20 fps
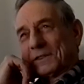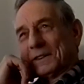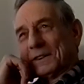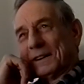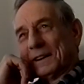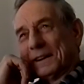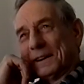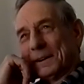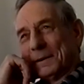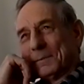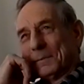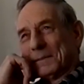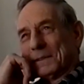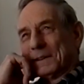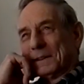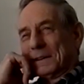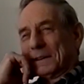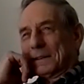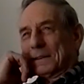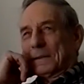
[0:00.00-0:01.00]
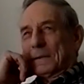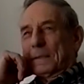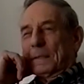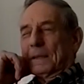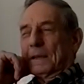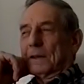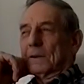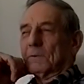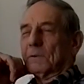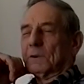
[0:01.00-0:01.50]
a dime.
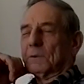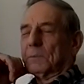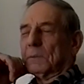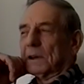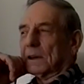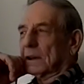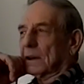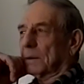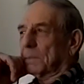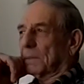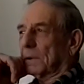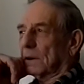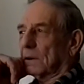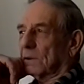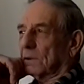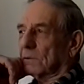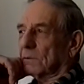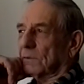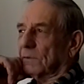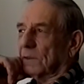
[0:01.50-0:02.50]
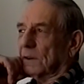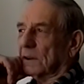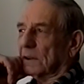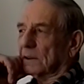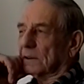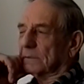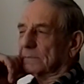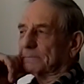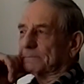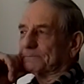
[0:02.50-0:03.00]
Mm-hmm. And we'd make up our own
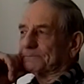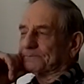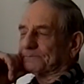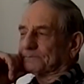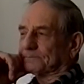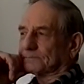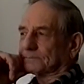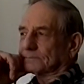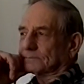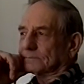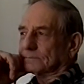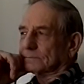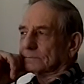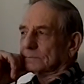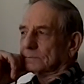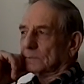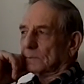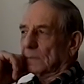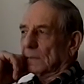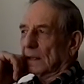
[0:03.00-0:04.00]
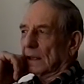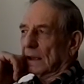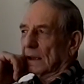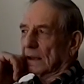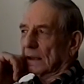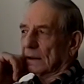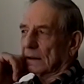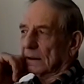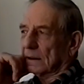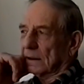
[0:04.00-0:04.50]
fun.
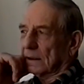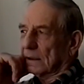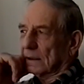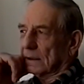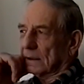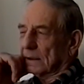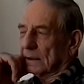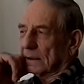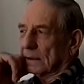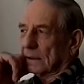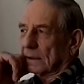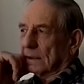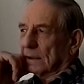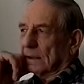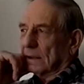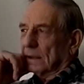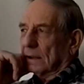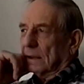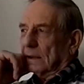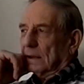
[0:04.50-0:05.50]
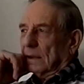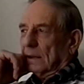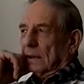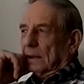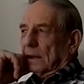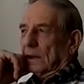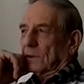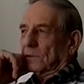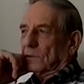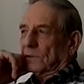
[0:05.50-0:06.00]
And
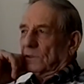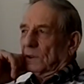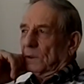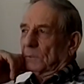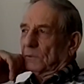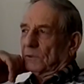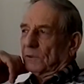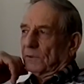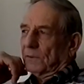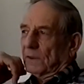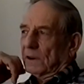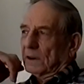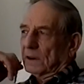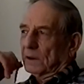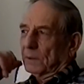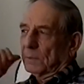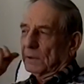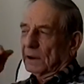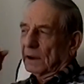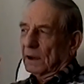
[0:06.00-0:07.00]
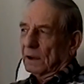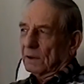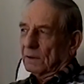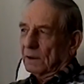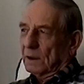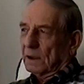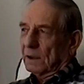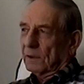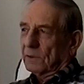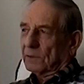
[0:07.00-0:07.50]
that's what seems so funny to me
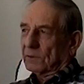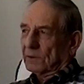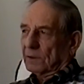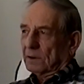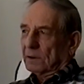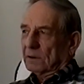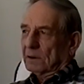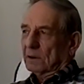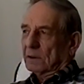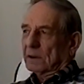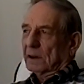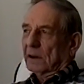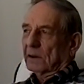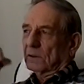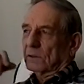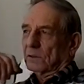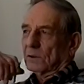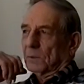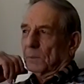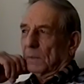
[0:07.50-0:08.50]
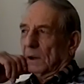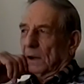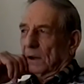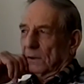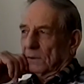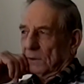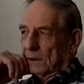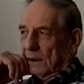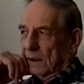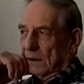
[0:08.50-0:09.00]
nowadays, to look out on the
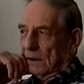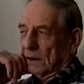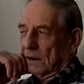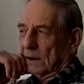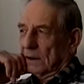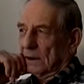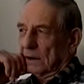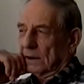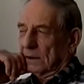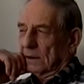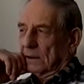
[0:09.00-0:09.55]
mound out here.